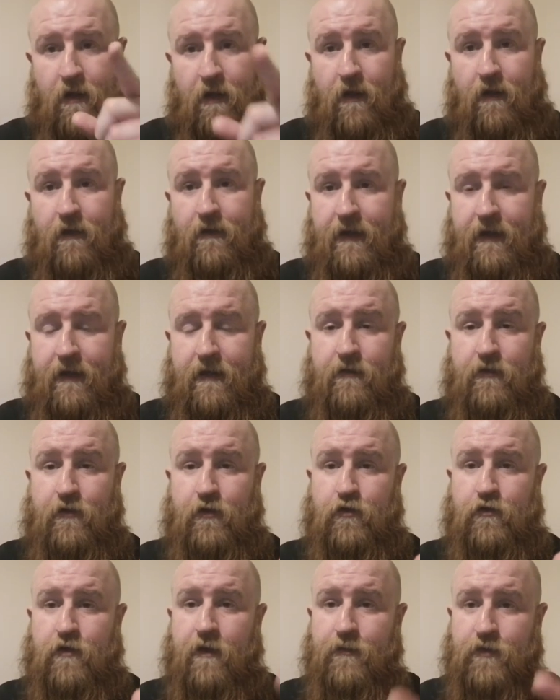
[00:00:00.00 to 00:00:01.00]
Link in the
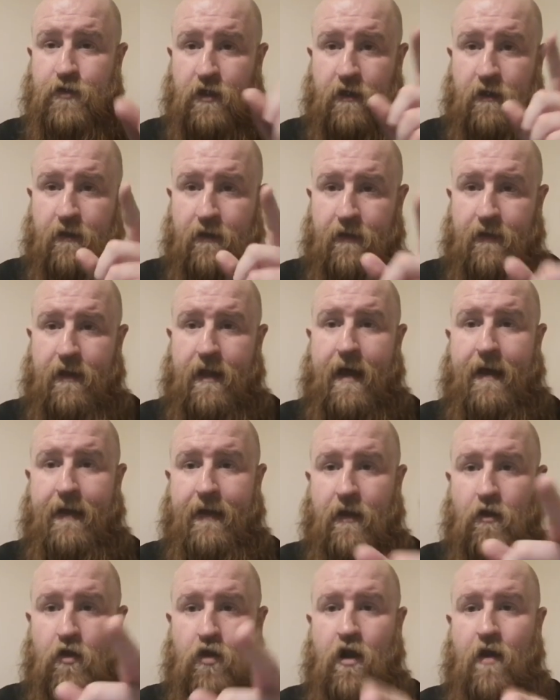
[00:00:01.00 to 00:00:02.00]
description.
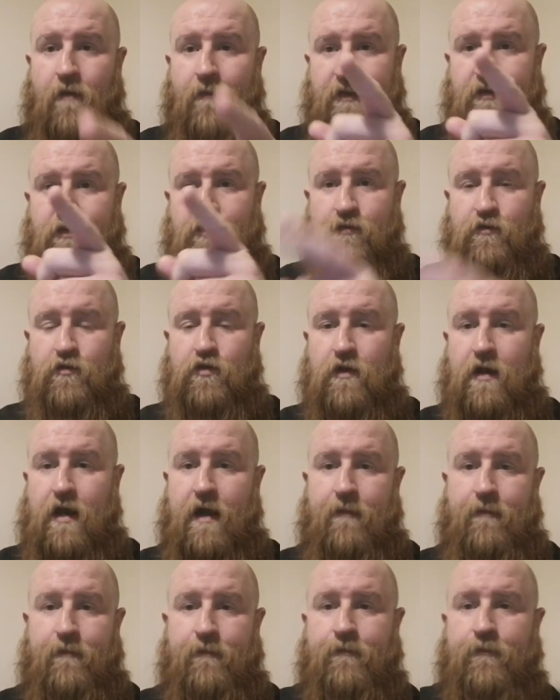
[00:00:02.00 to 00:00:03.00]
Like, comment,
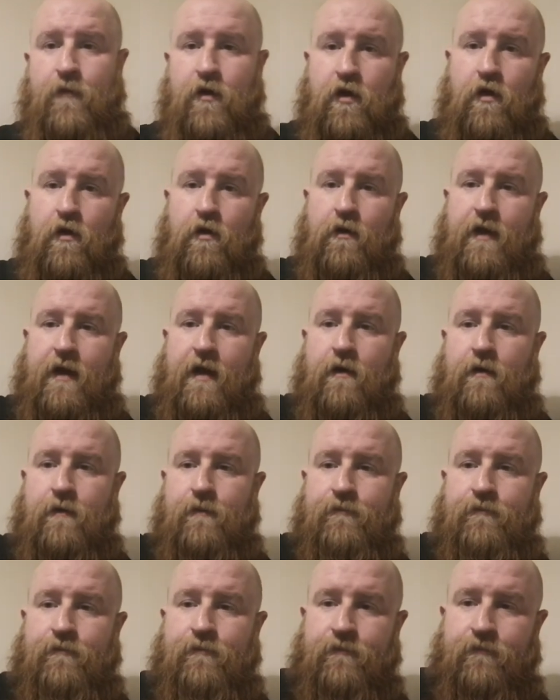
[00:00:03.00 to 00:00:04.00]
subscribe. Cody
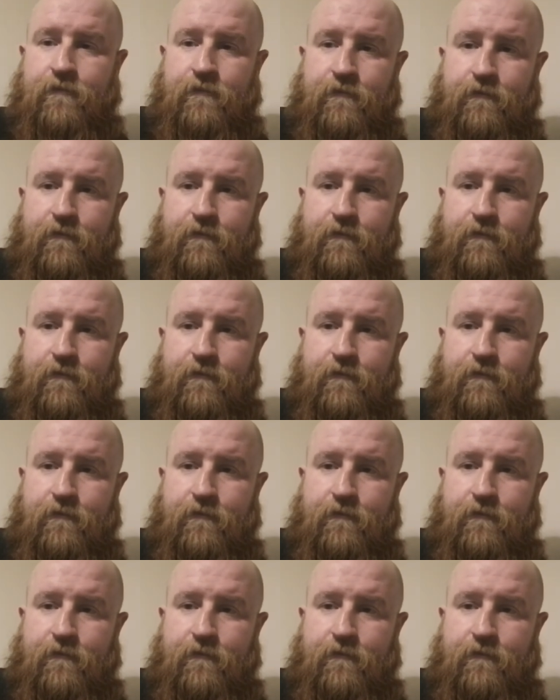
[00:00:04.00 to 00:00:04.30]
out.